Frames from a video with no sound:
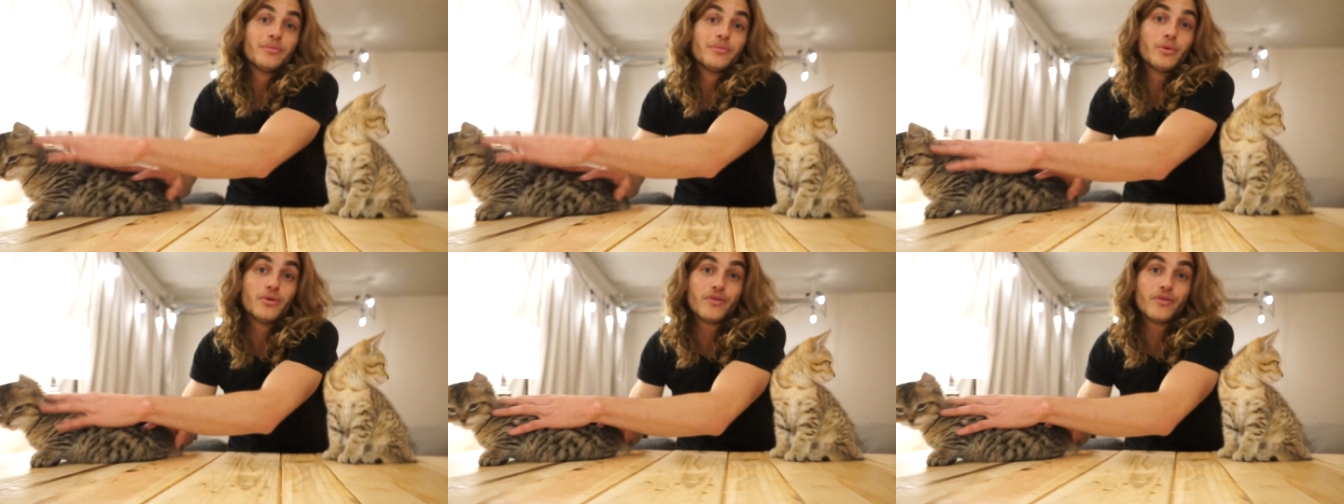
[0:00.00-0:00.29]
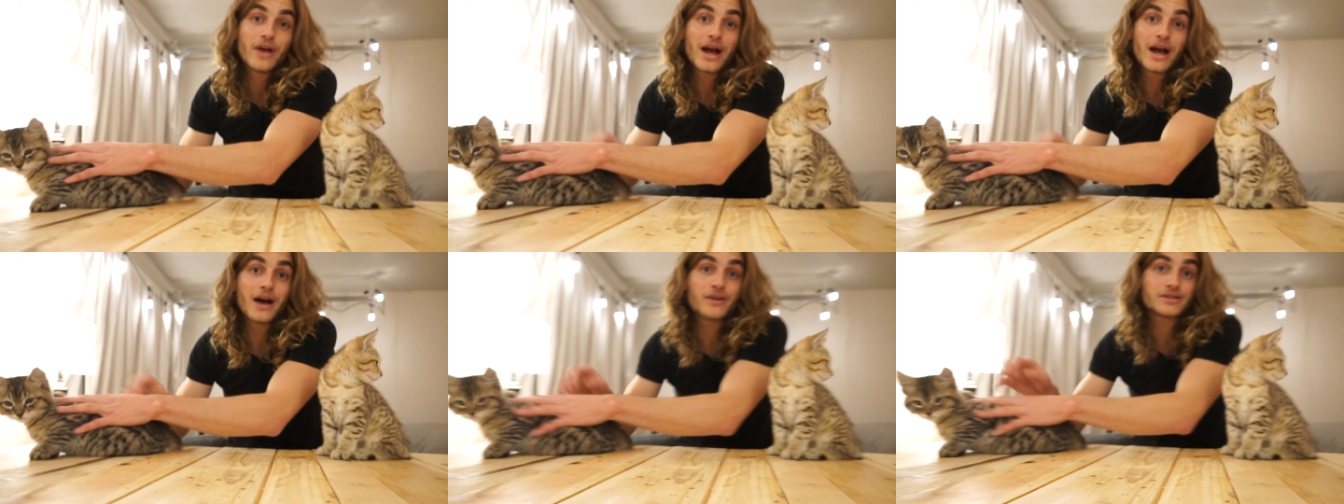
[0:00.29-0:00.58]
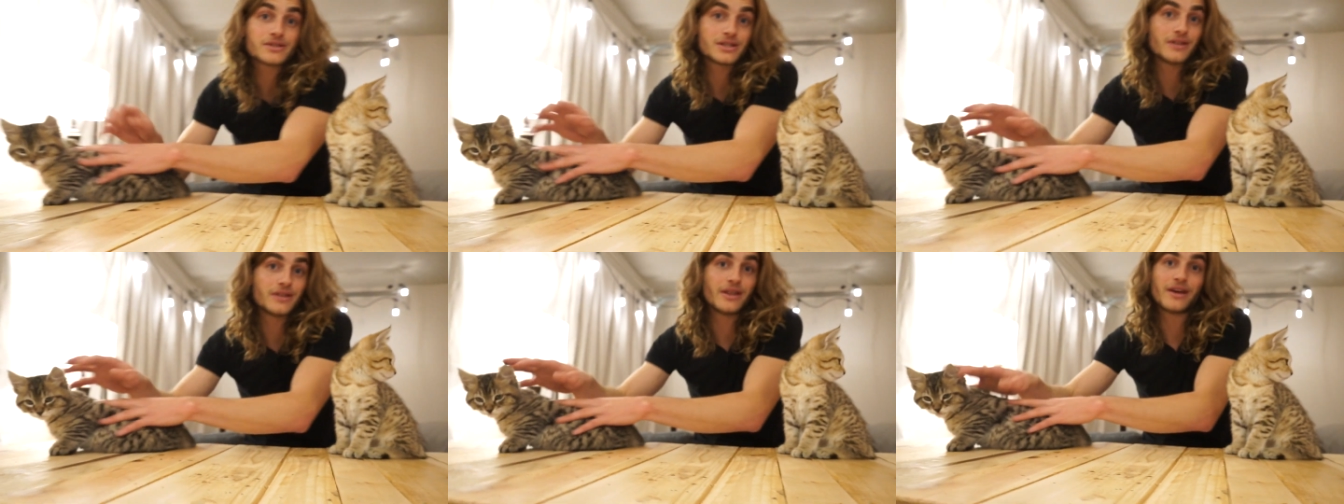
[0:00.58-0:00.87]
to move
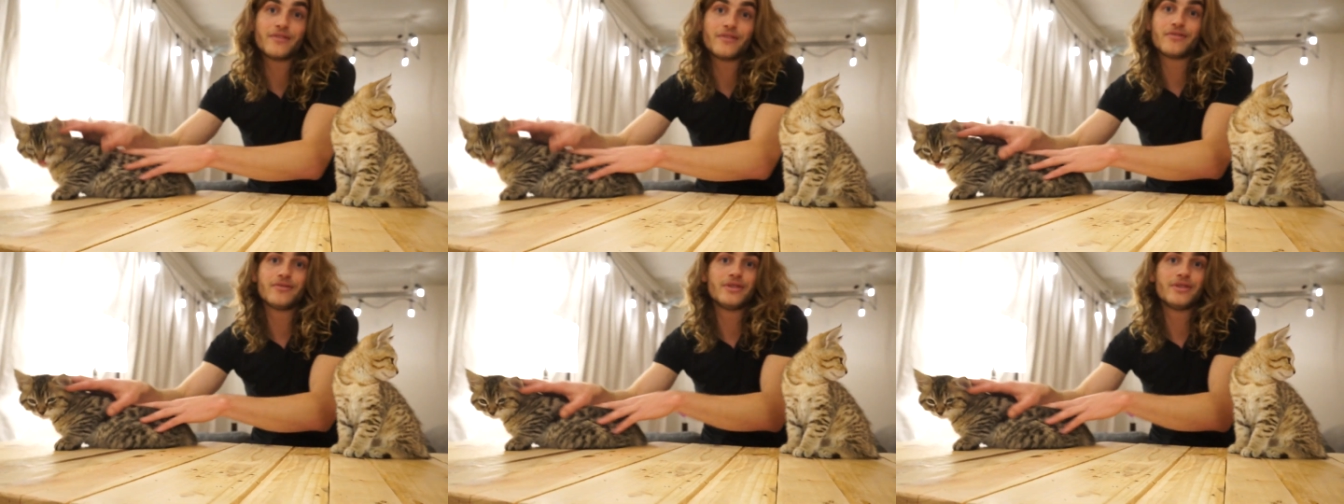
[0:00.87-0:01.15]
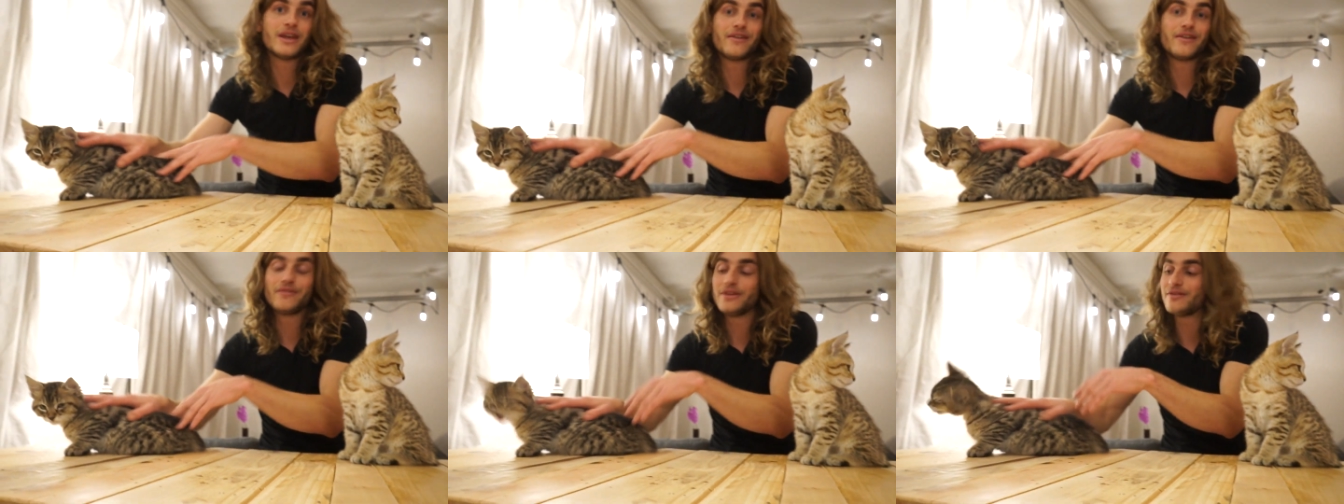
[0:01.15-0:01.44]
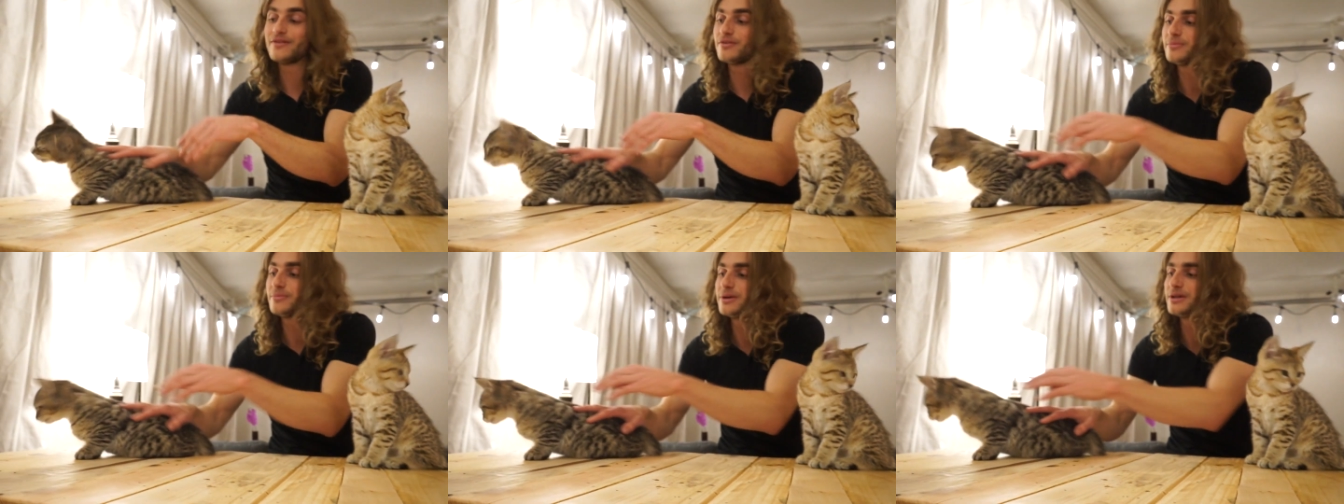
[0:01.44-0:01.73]
house and they've
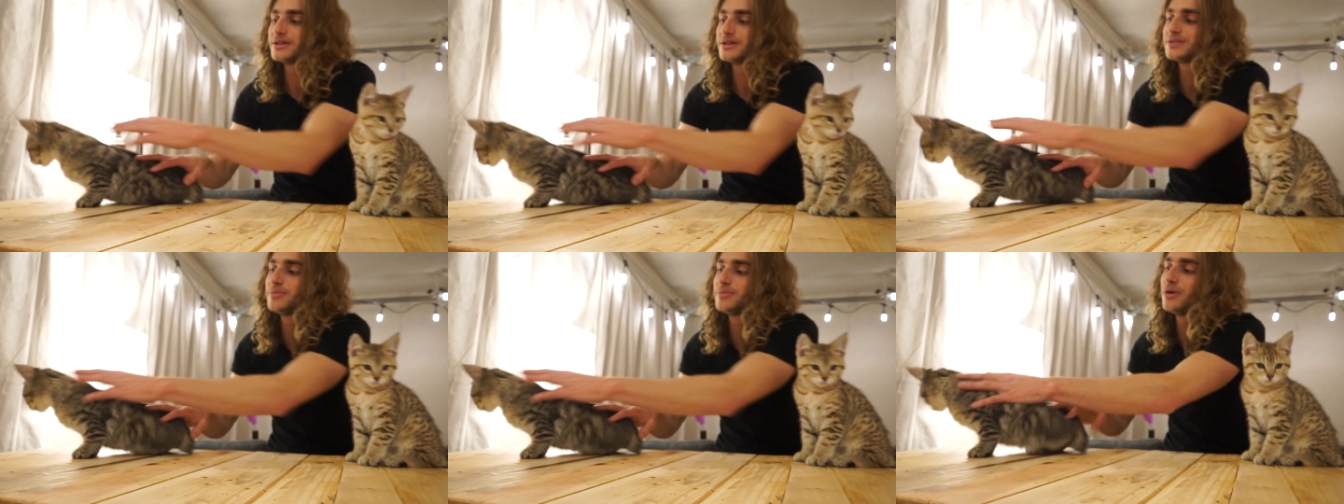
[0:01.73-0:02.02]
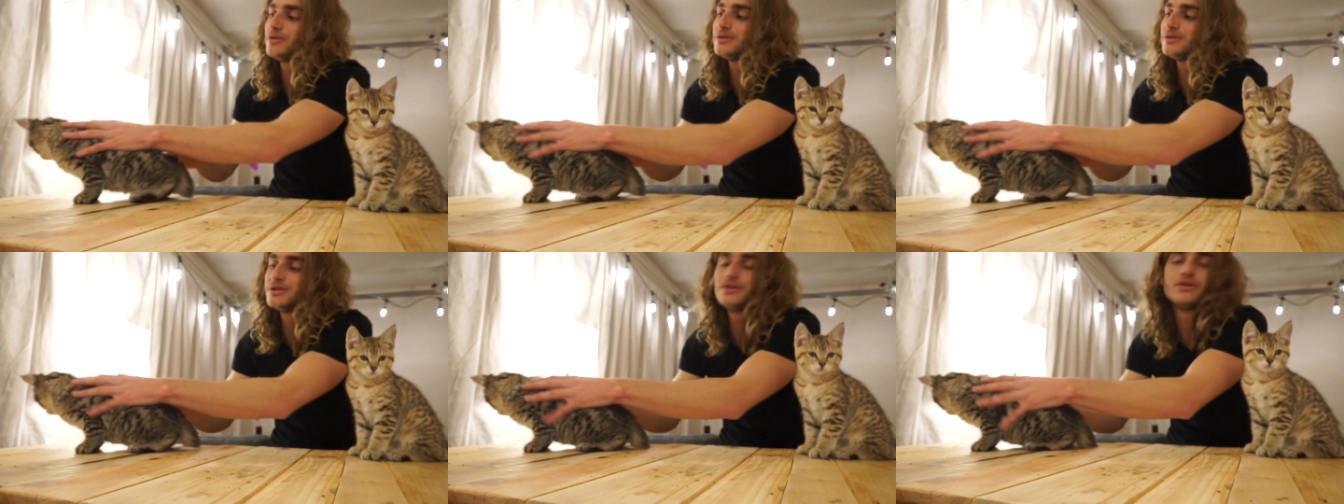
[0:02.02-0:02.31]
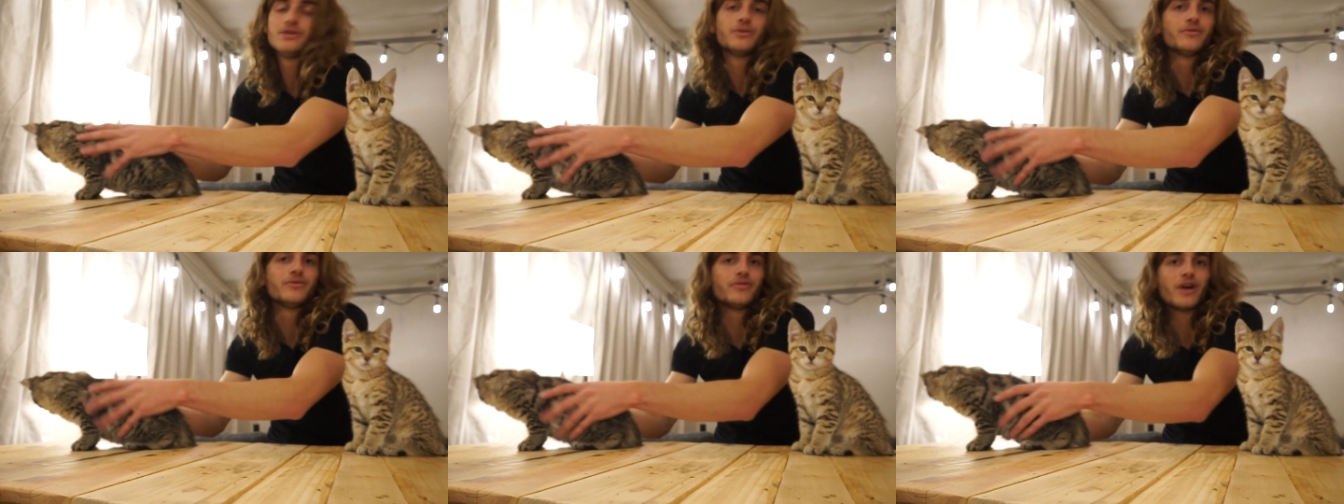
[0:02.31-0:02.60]
never been exposed to
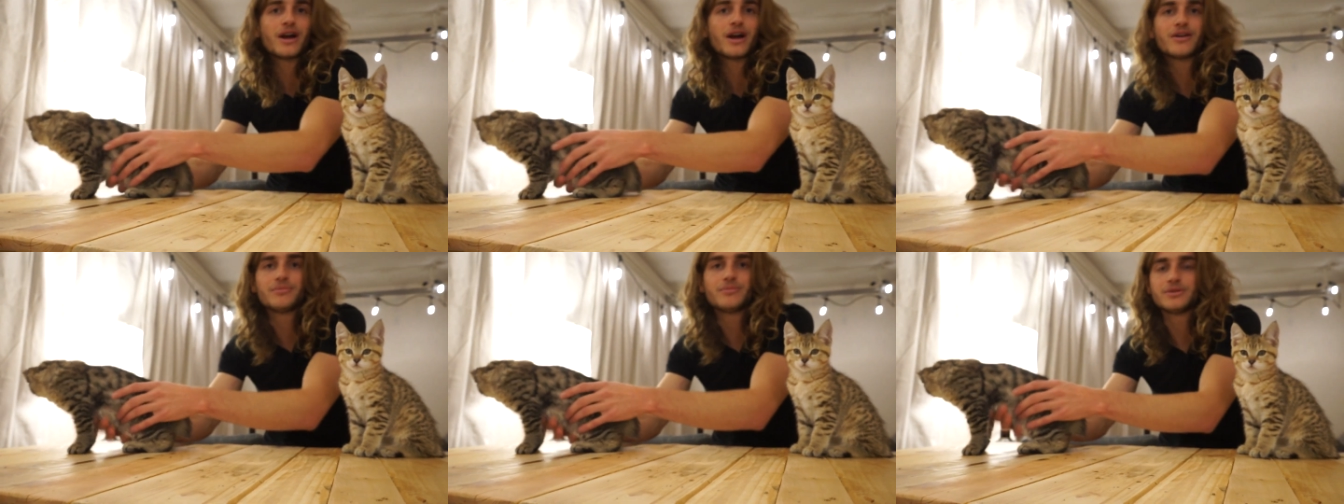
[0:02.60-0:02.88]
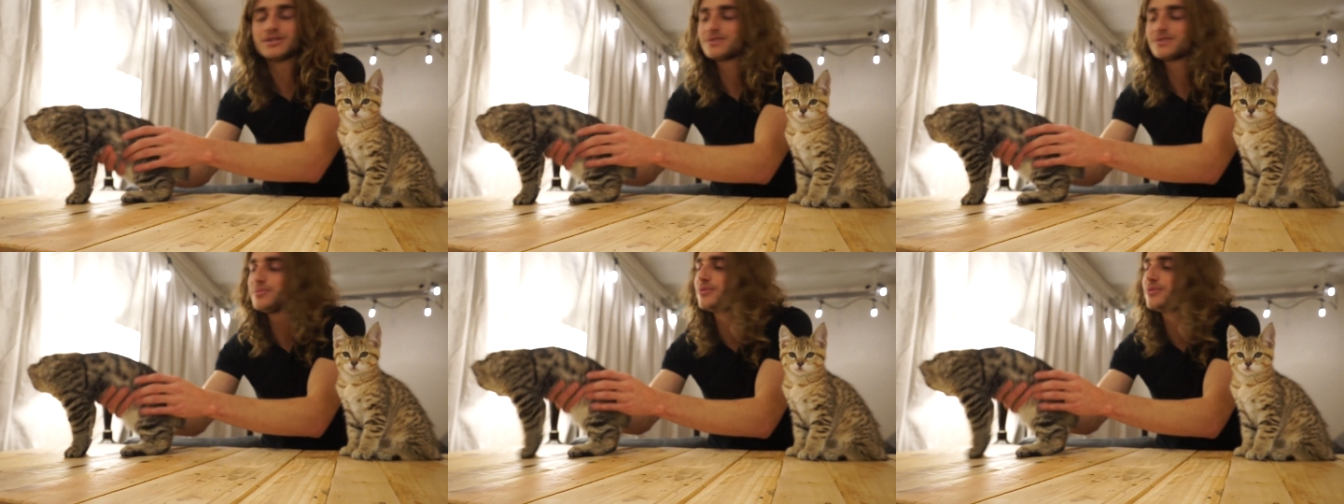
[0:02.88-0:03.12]
new environments